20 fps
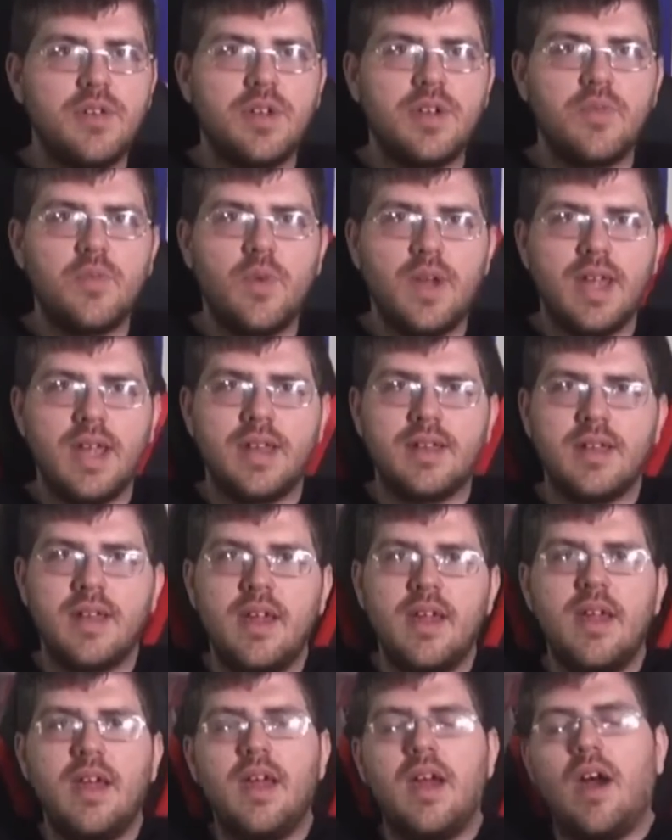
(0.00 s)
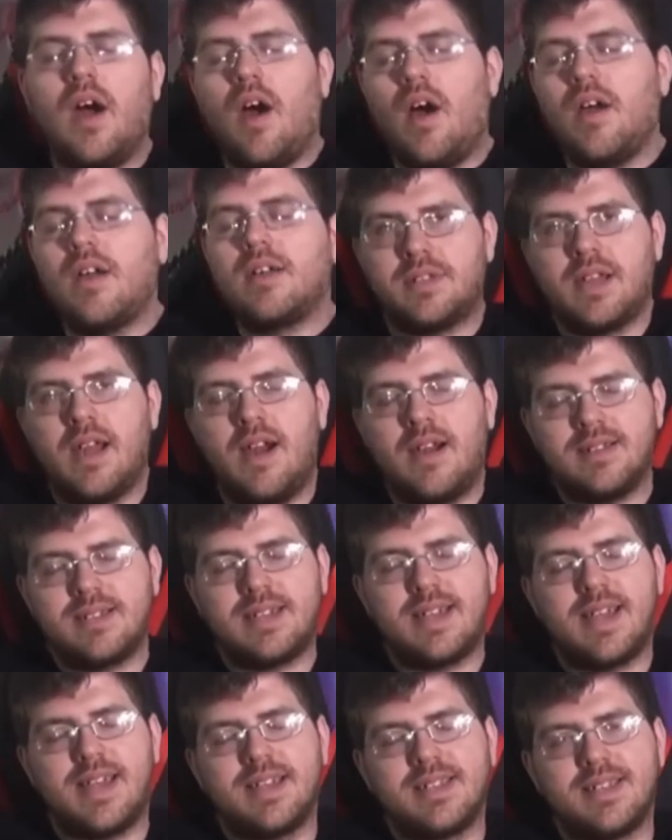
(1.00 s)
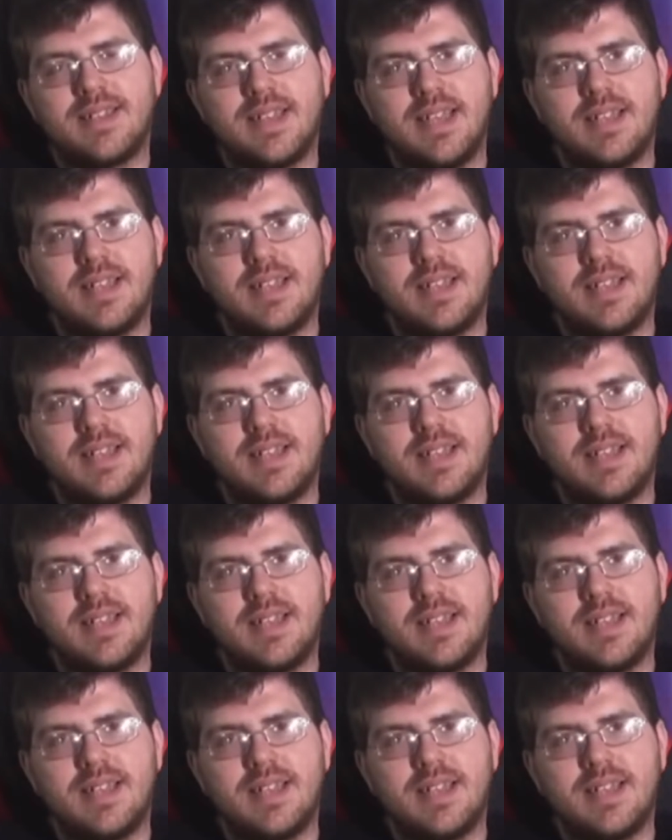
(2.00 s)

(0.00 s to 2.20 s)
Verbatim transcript: can win our contest.